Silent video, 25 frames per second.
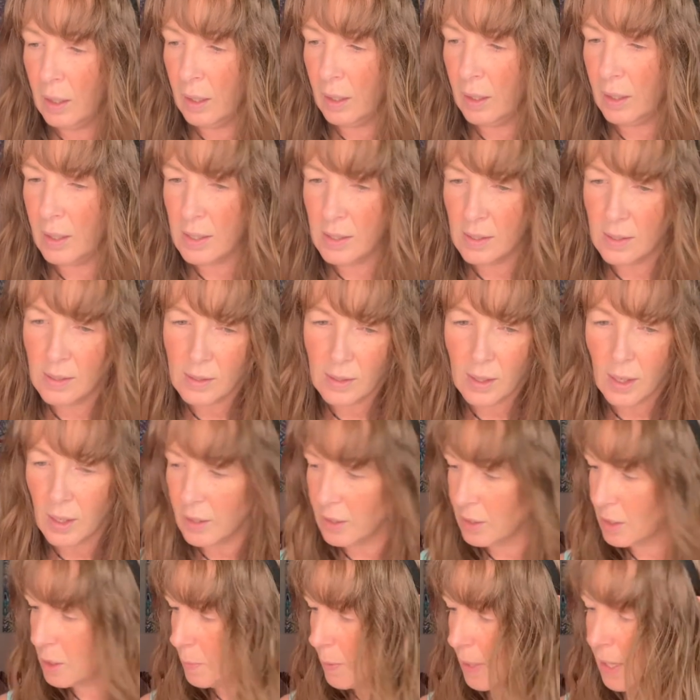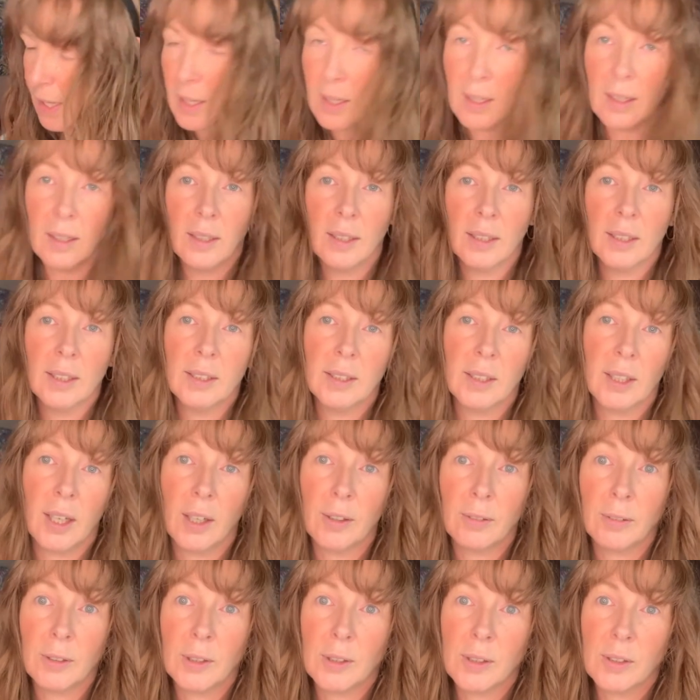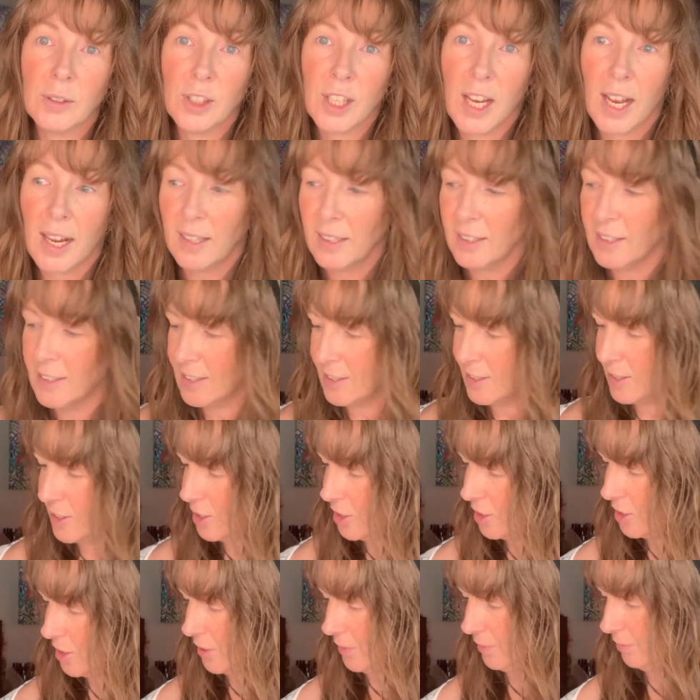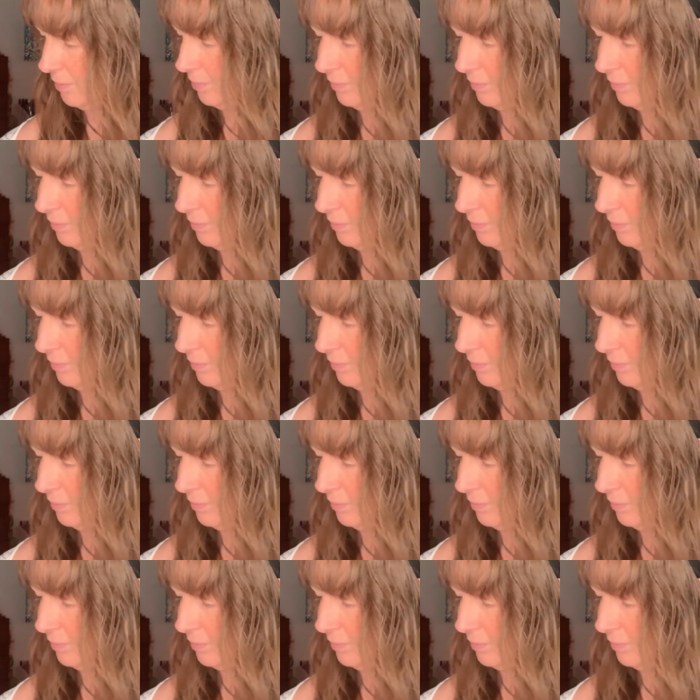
this is going to be a real challenge.